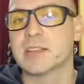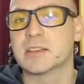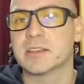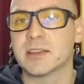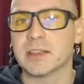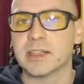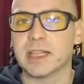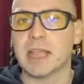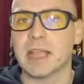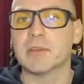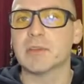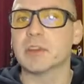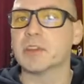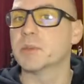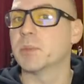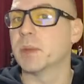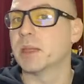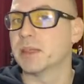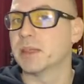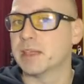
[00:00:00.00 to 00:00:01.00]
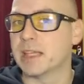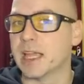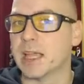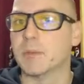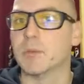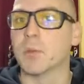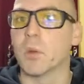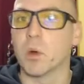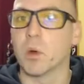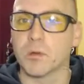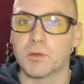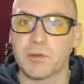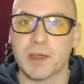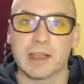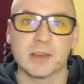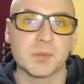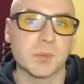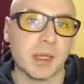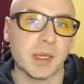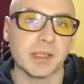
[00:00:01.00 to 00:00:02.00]
to the game that has made the game more
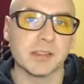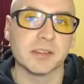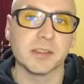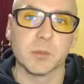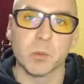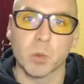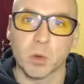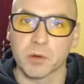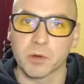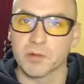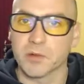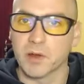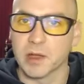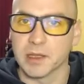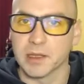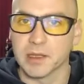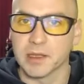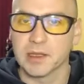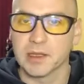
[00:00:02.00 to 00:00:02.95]
fast-paced and more fun.